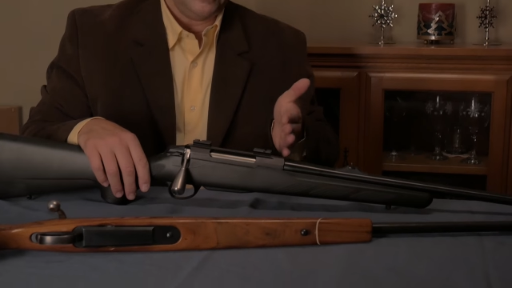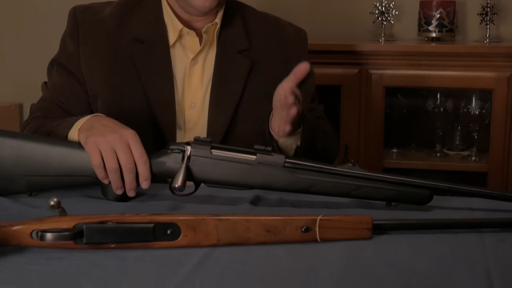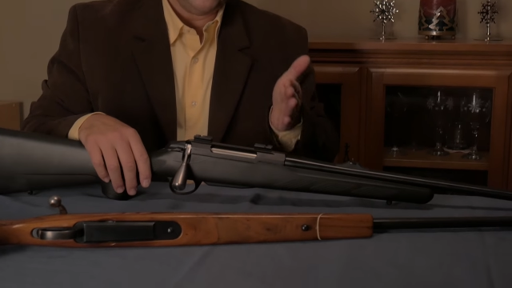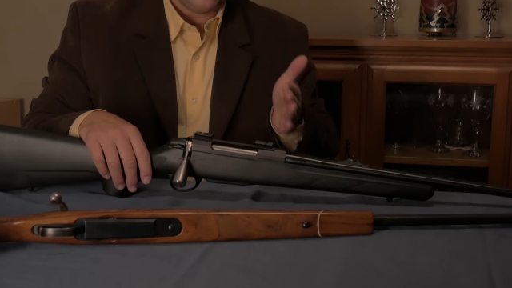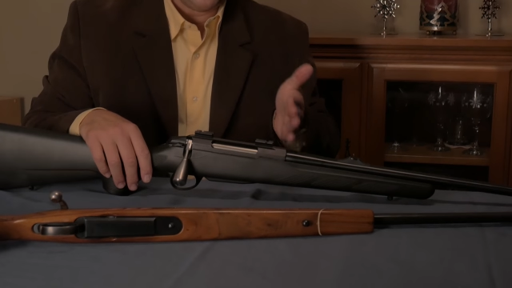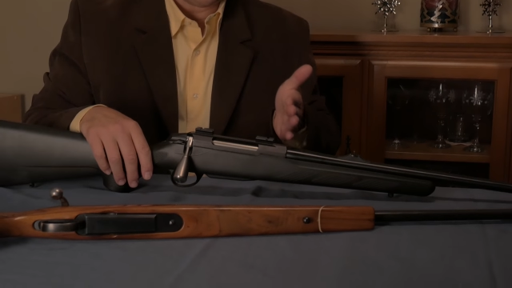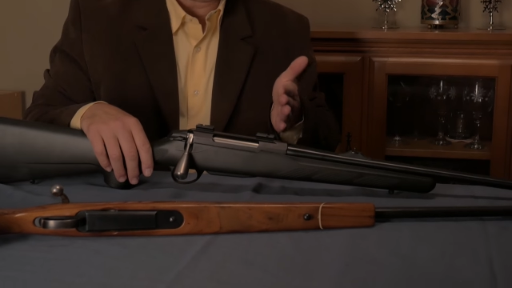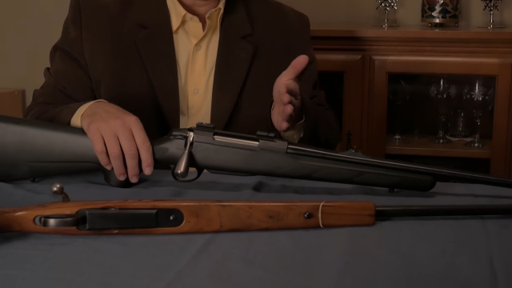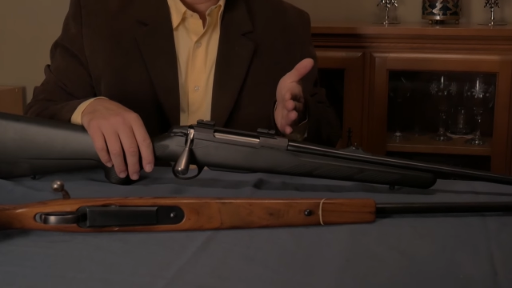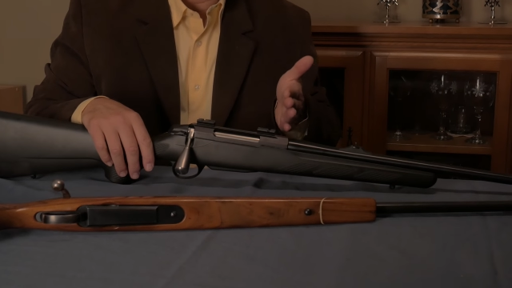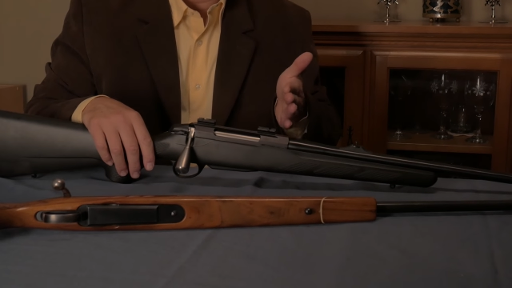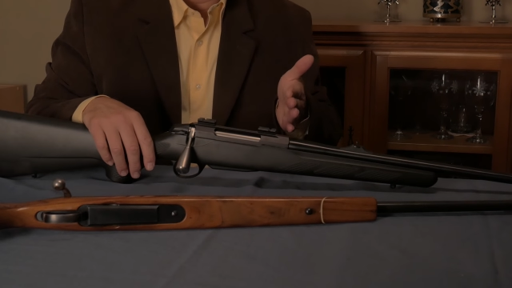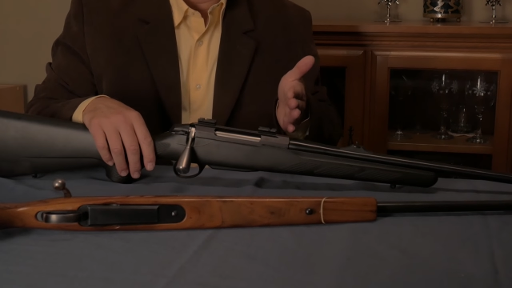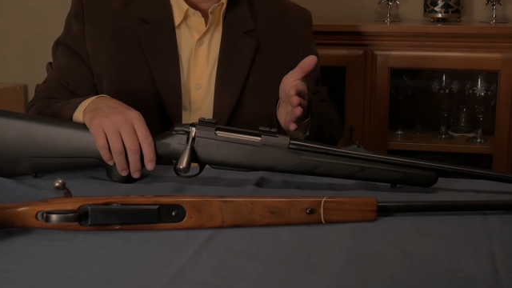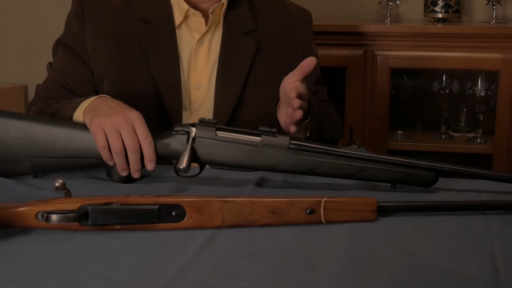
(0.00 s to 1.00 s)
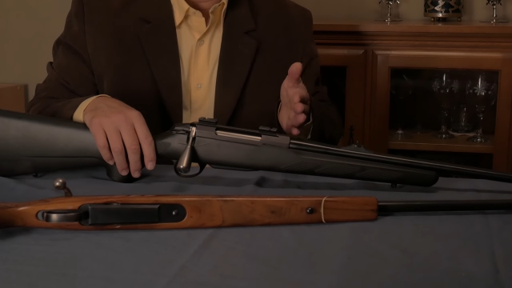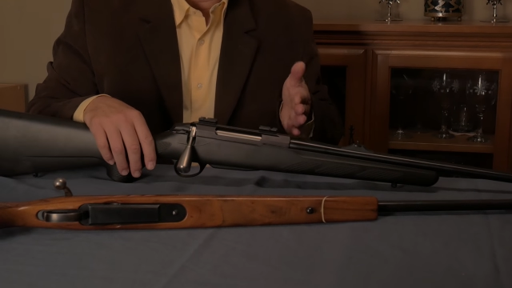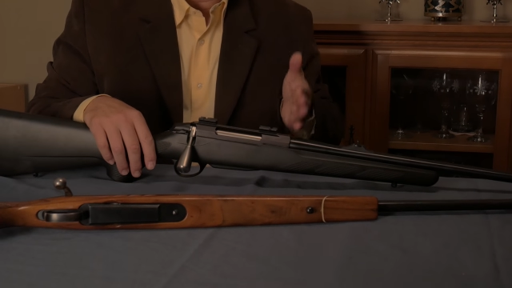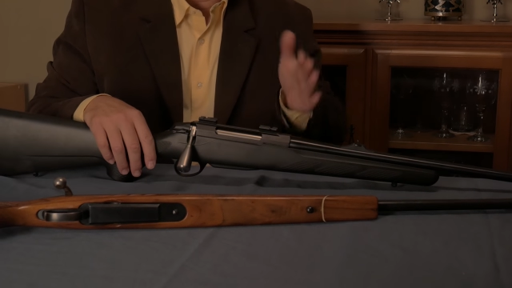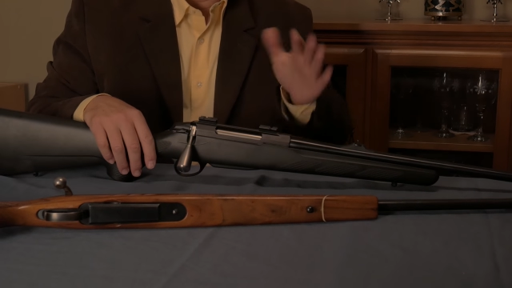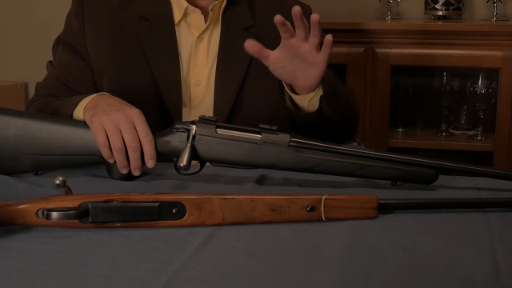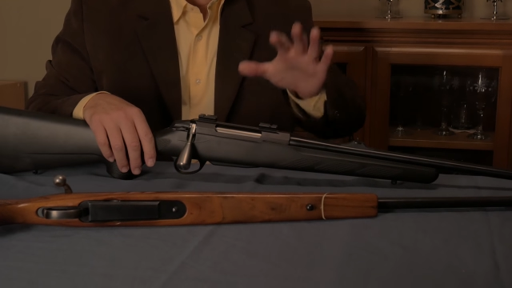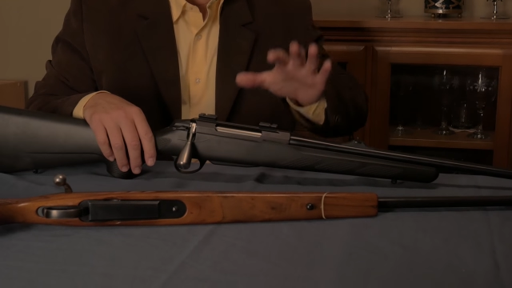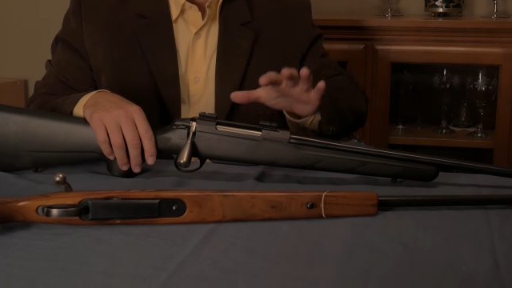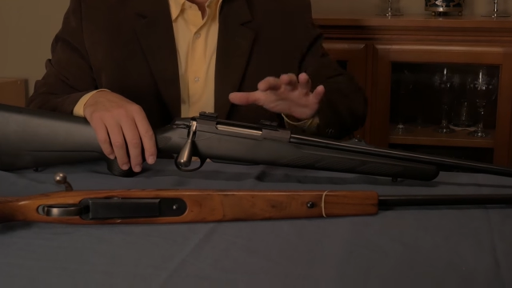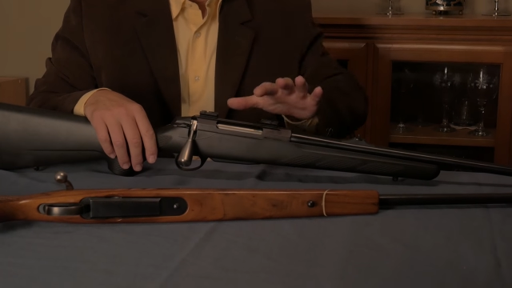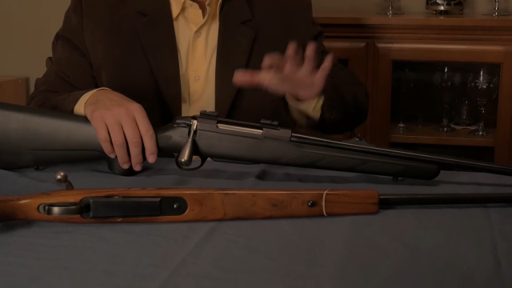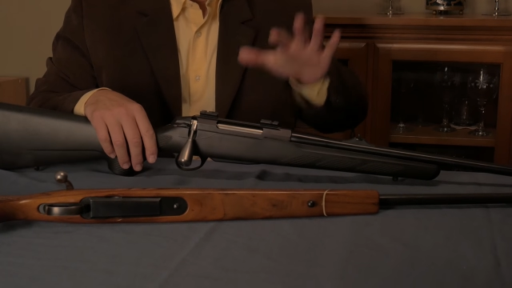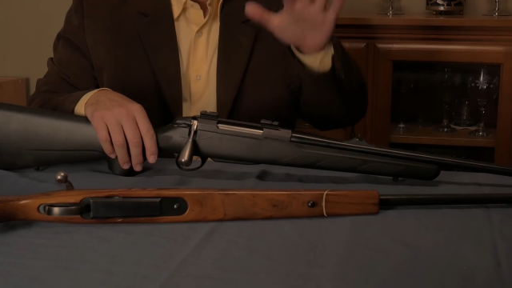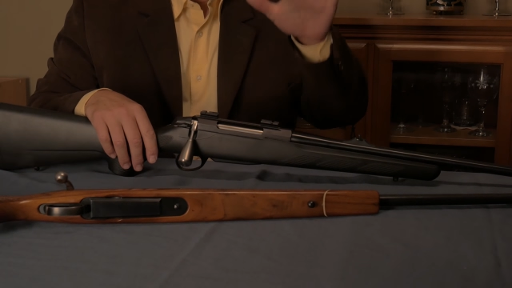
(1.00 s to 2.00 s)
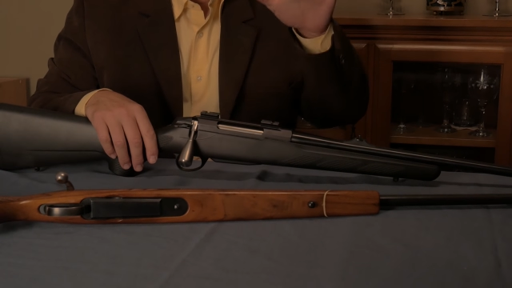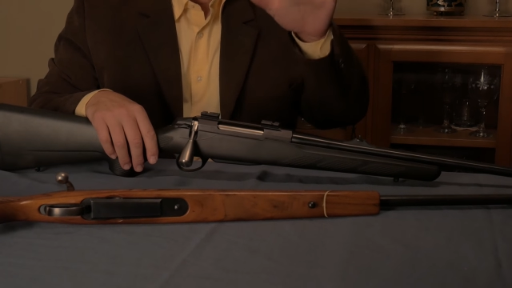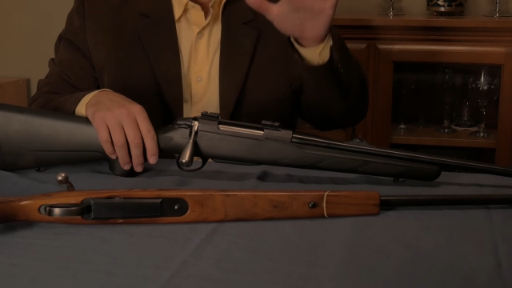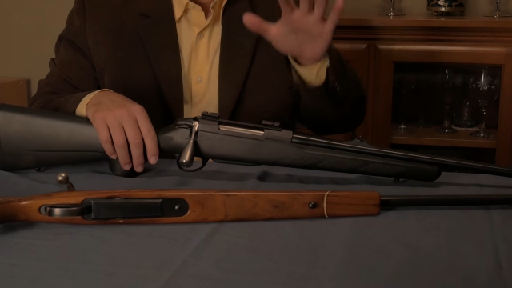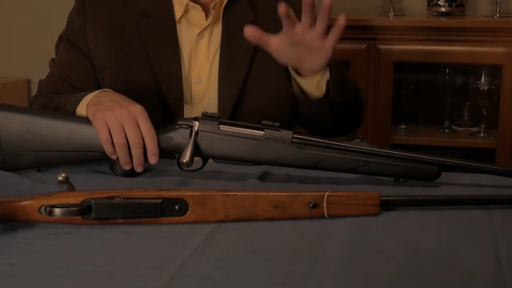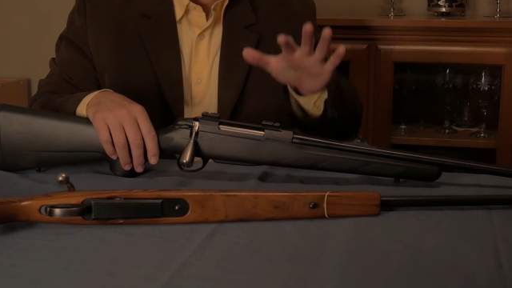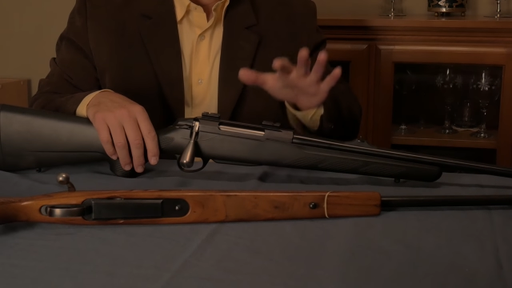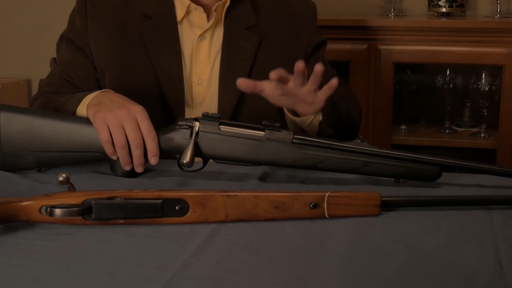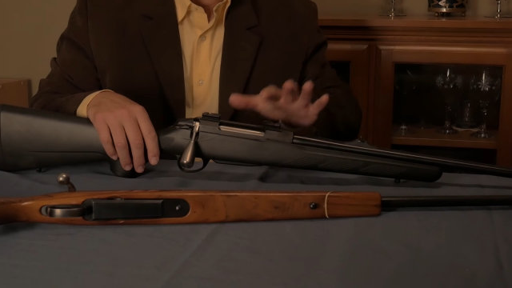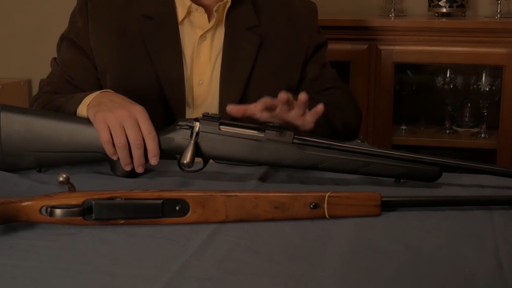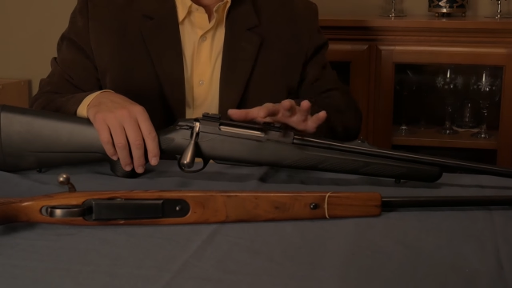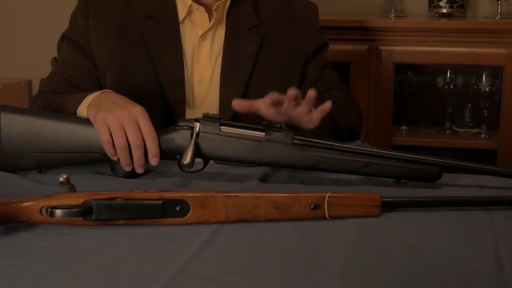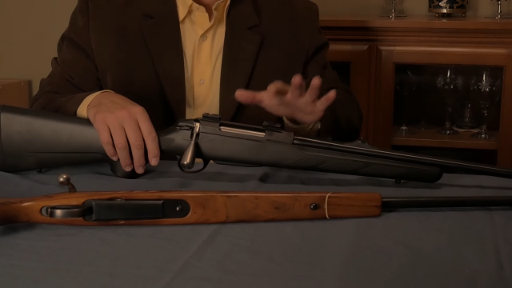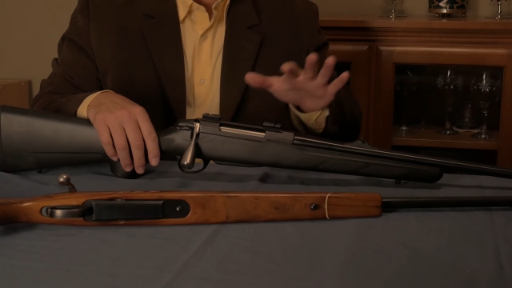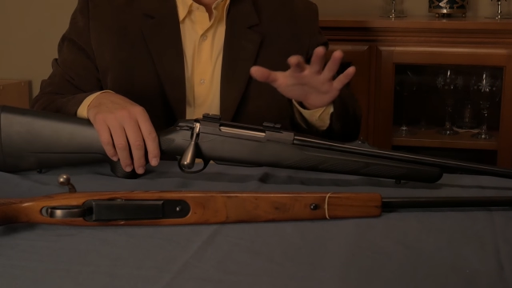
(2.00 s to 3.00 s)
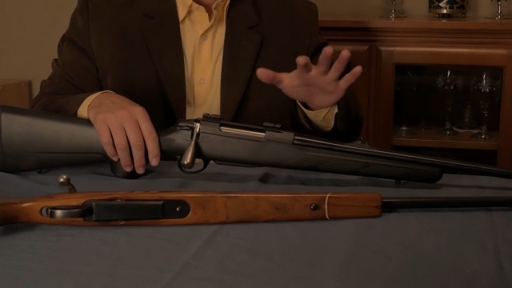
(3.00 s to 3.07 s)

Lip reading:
(no speaker visible)